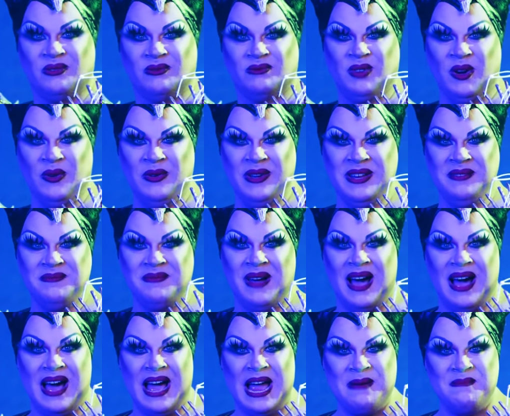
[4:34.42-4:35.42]
ruin
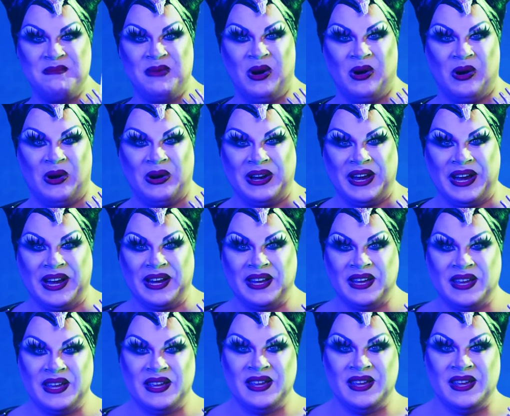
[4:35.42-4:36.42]
my morning,
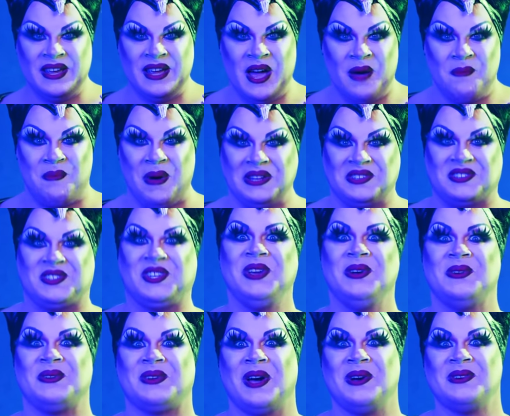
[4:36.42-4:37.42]
but
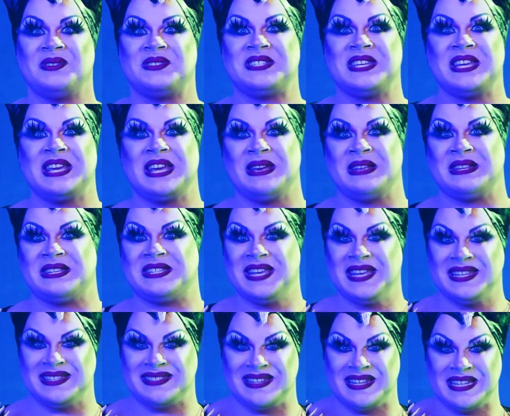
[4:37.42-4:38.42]
do go see
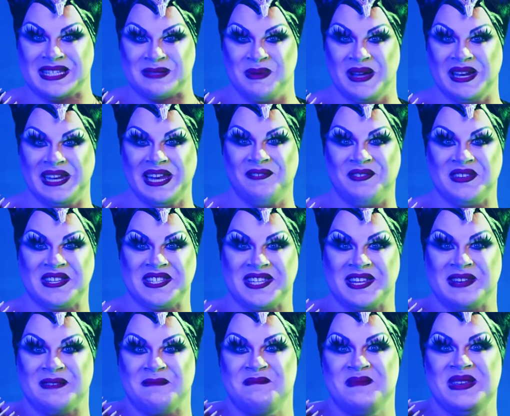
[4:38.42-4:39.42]
Disney's
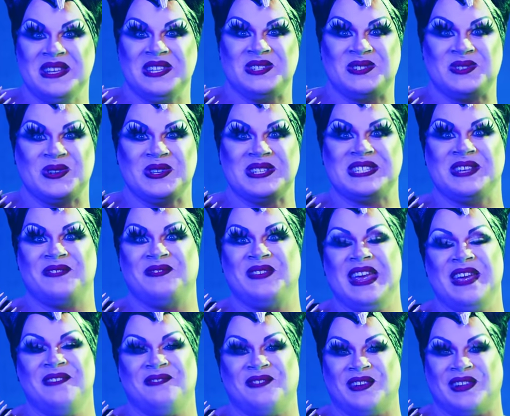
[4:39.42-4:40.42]
Maleficent Mistress of
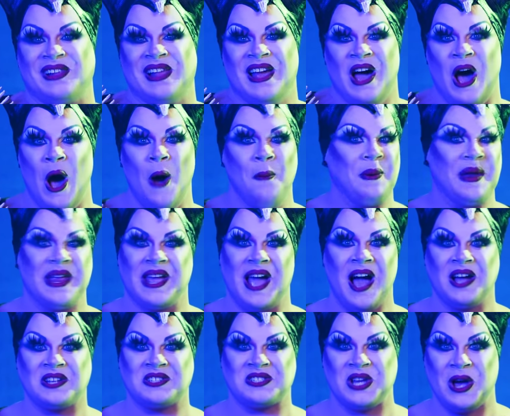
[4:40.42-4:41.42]
Evil, opening
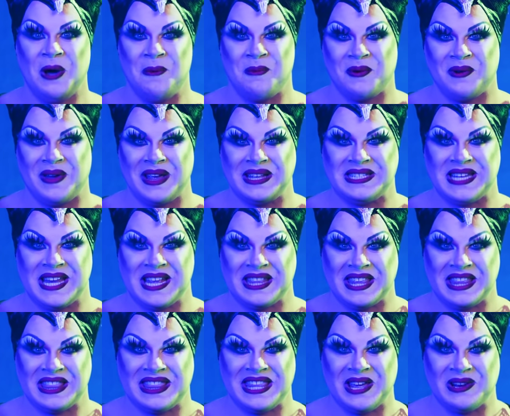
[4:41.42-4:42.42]
October
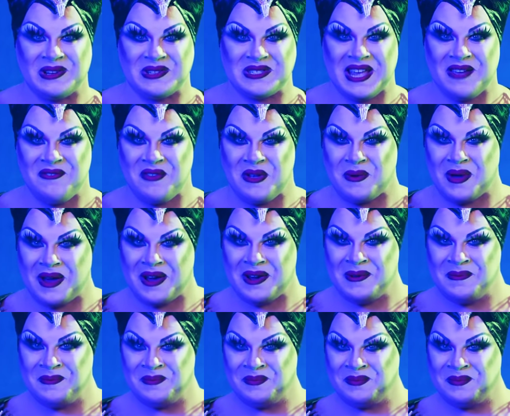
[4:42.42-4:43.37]
18th in theaters everywhere.